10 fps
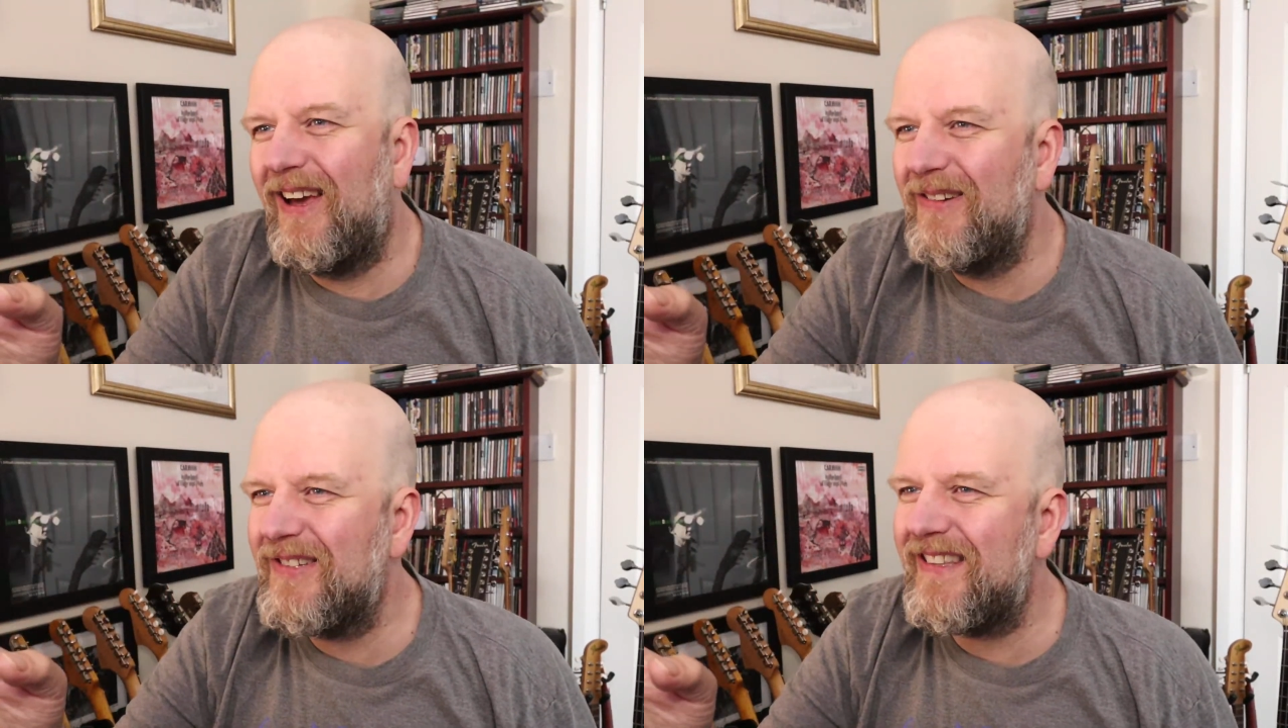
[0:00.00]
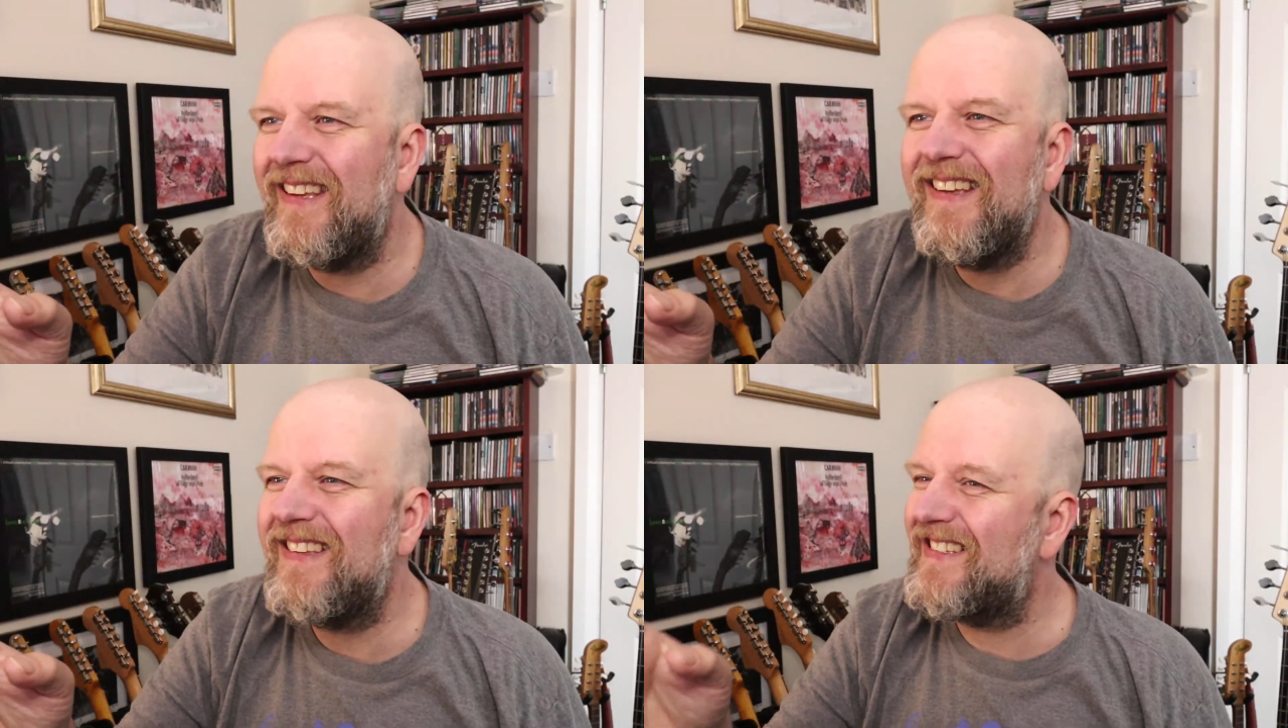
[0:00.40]
those
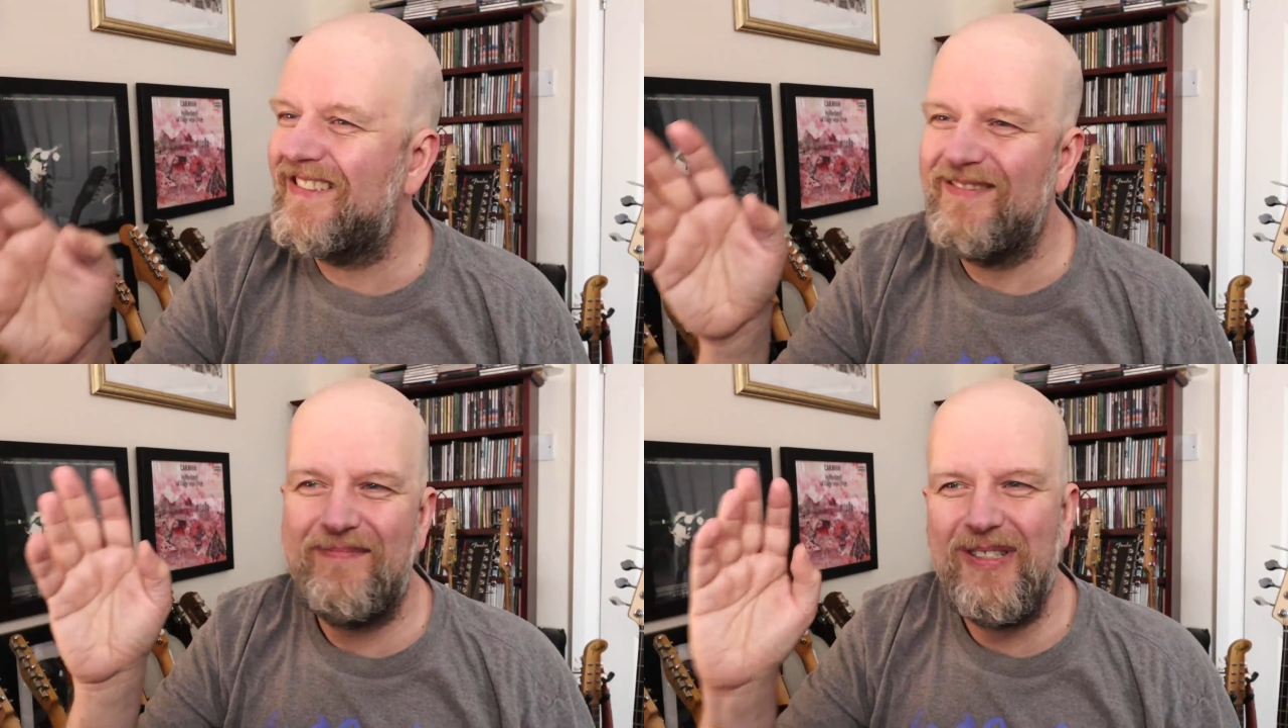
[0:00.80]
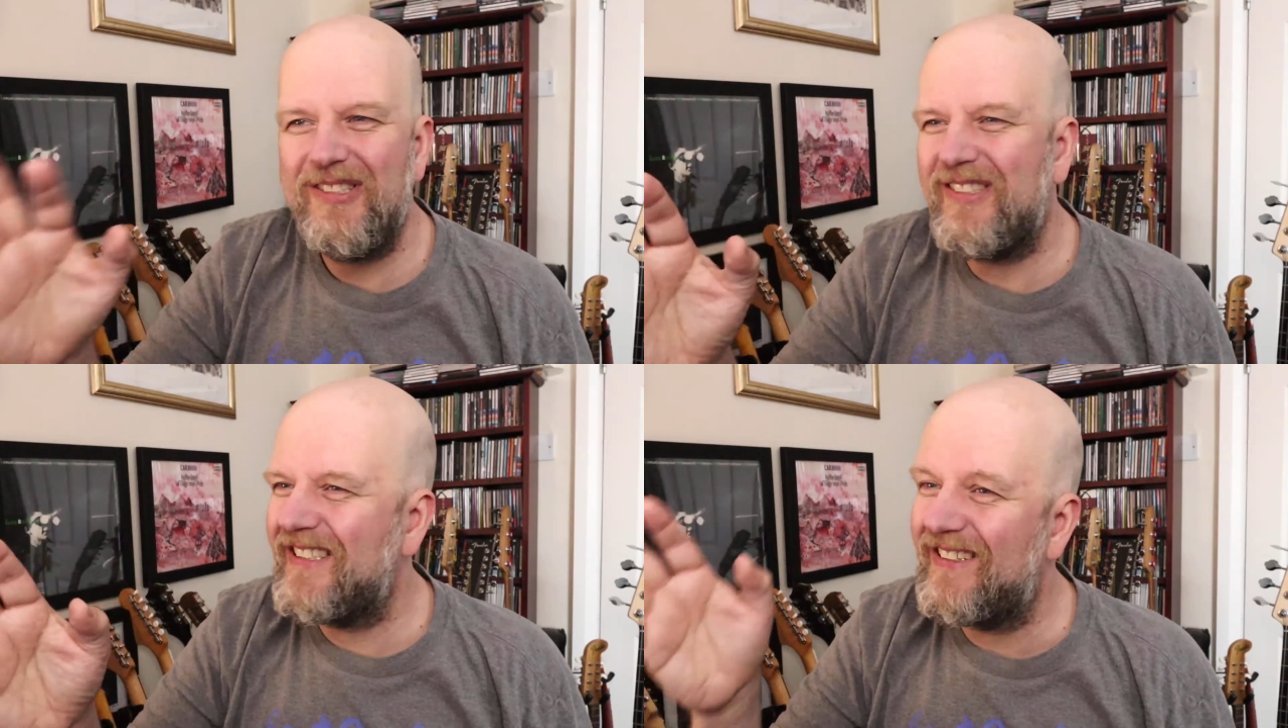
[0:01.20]
things.
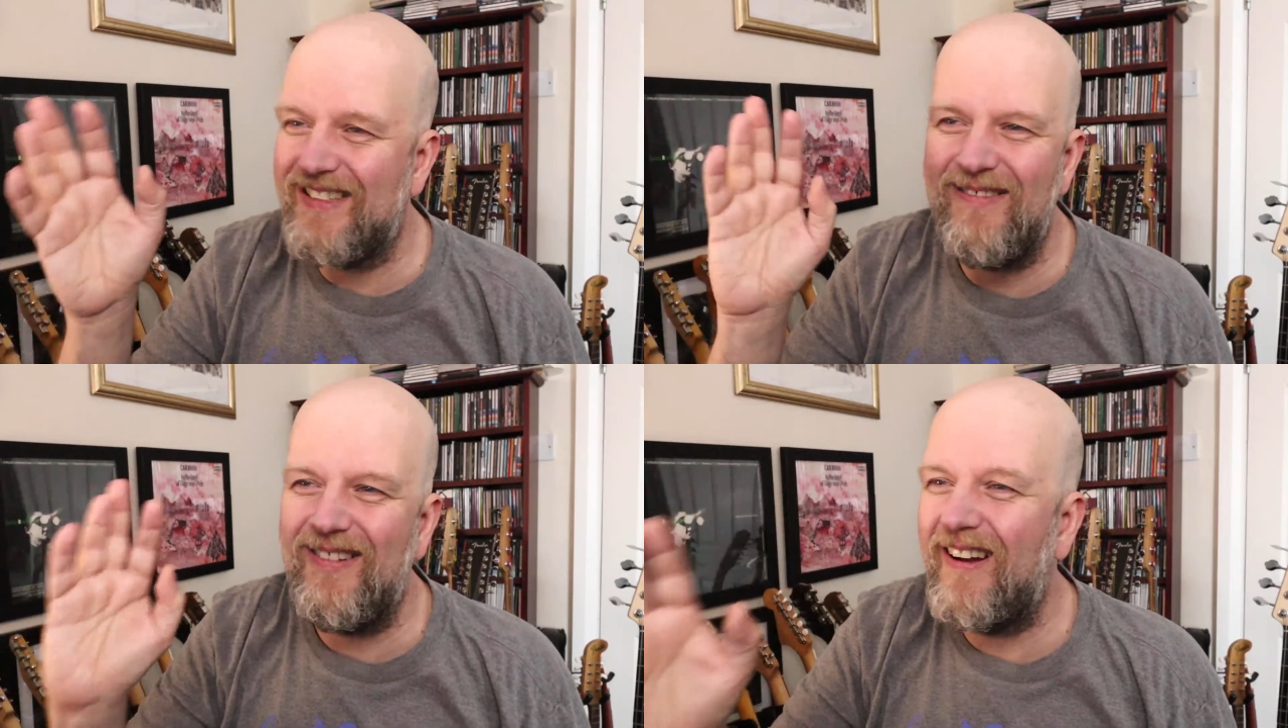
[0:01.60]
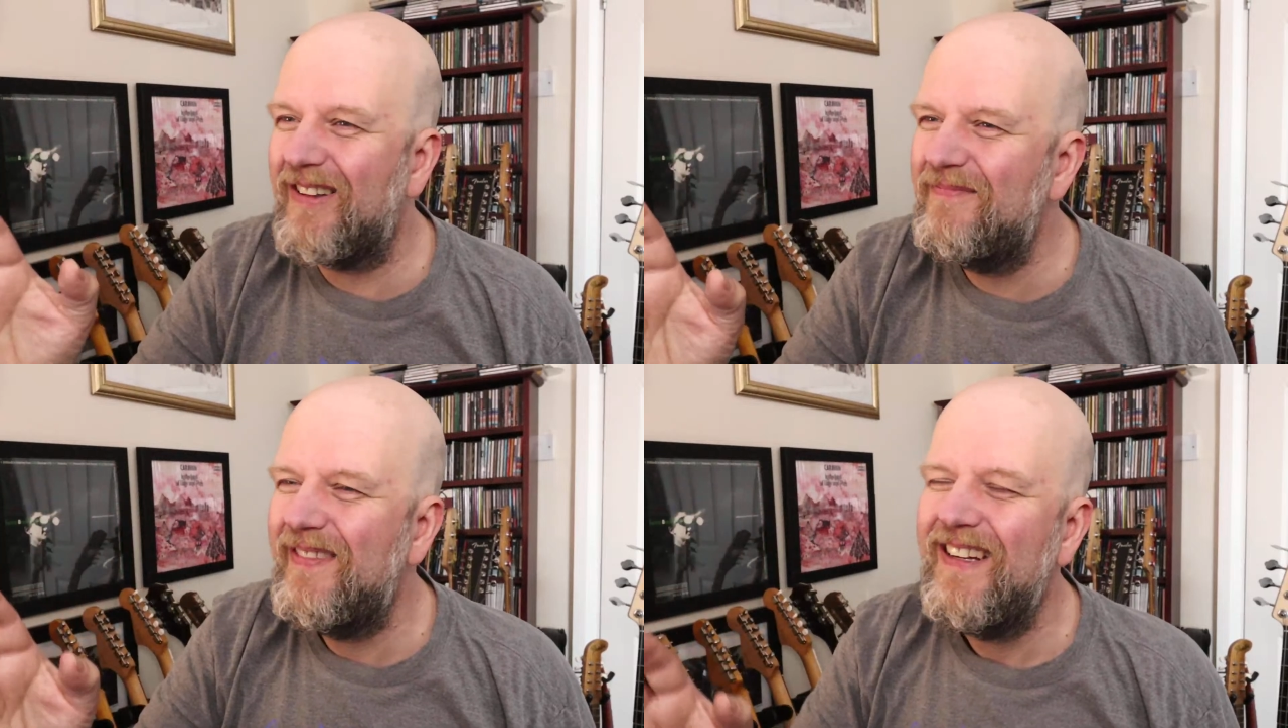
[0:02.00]
Personally, I don't like them.